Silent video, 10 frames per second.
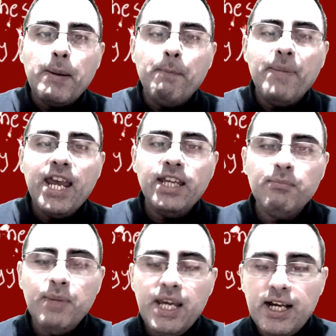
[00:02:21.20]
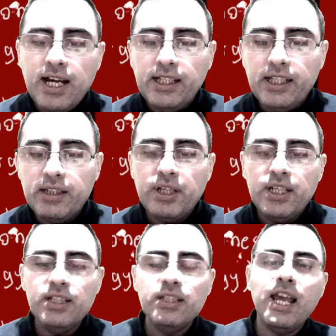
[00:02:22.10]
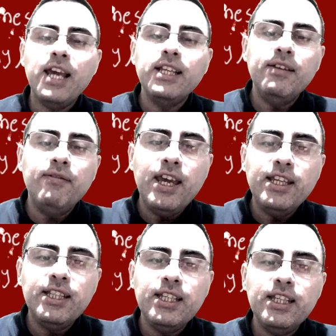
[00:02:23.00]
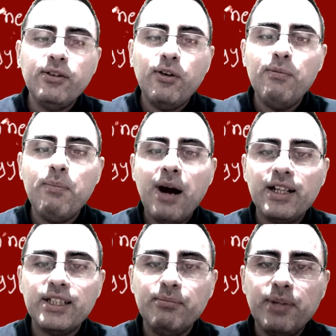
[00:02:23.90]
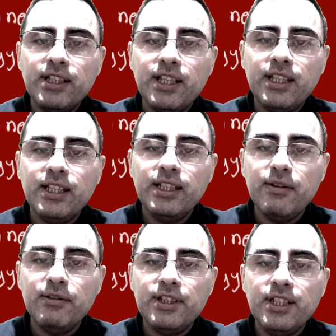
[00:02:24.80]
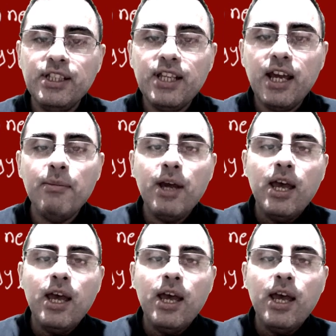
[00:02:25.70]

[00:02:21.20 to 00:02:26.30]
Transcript: main mechanism is activating of parasympathetic nervous system.